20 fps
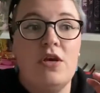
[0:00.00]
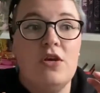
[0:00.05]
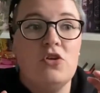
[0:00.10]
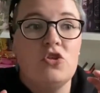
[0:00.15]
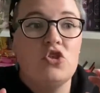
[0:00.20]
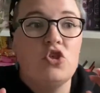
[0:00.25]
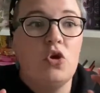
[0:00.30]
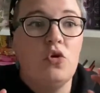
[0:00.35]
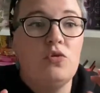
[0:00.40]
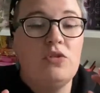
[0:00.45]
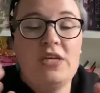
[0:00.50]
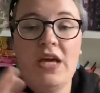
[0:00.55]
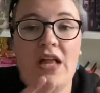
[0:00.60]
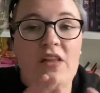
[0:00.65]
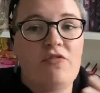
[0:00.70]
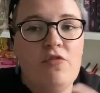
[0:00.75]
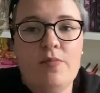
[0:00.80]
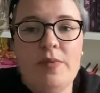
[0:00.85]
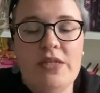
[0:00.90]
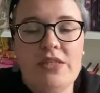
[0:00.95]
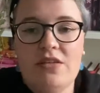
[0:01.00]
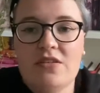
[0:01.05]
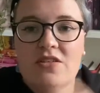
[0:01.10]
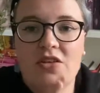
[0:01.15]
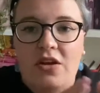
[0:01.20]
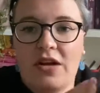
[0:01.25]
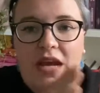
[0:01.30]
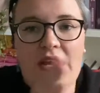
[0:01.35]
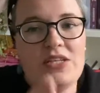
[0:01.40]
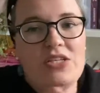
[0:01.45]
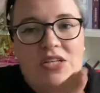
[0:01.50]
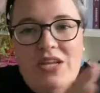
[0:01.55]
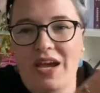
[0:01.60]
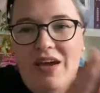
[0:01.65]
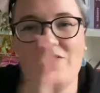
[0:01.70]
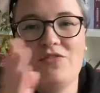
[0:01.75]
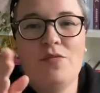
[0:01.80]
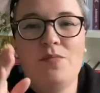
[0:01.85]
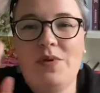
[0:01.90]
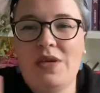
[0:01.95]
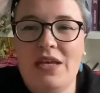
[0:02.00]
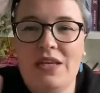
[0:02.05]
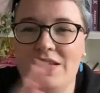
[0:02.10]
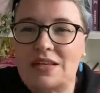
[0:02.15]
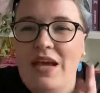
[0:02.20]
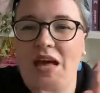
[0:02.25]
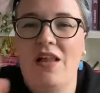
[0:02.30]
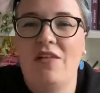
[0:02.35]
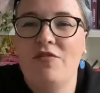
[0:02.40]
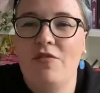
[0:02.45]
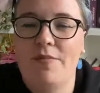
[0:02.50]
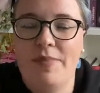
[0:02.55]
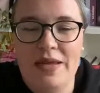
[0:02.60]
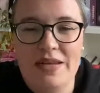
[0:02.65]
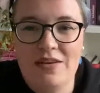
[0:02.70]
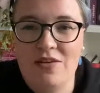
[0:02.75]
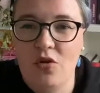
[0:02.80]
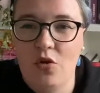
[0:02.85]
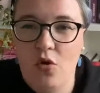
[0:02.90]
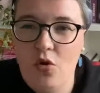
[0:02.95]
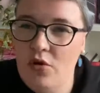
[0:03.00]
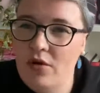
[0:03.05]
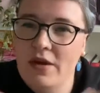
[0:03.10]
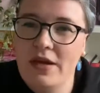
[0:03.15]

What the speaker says: so the alphabet does not actually have to be in the alphabetical order.